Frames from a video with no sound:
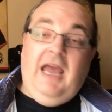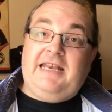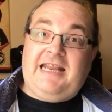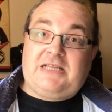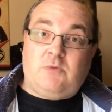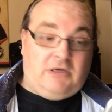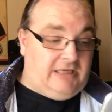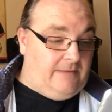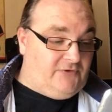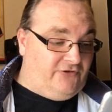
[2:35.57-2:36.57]
Next one
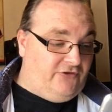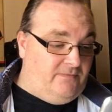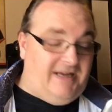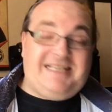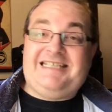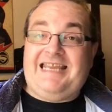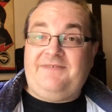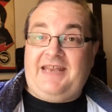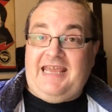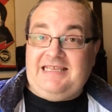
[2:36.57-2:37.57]
comes from
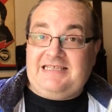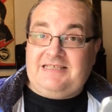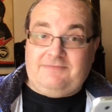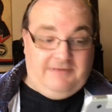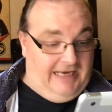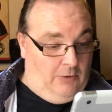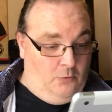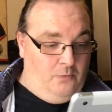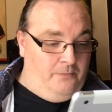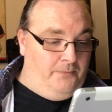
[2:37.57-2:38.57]
David S.
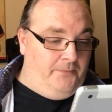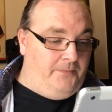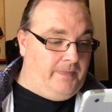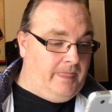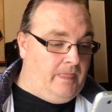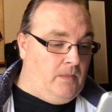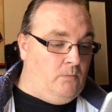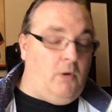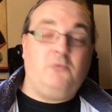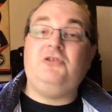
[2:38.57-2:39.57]
Hello.
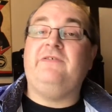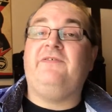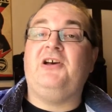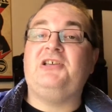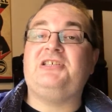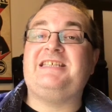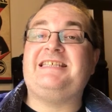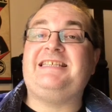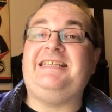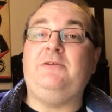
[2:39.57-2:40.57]
What was your first
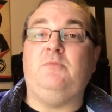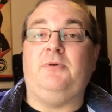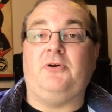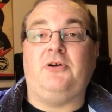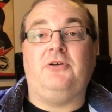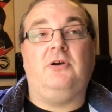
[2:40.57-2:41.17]
steelbook?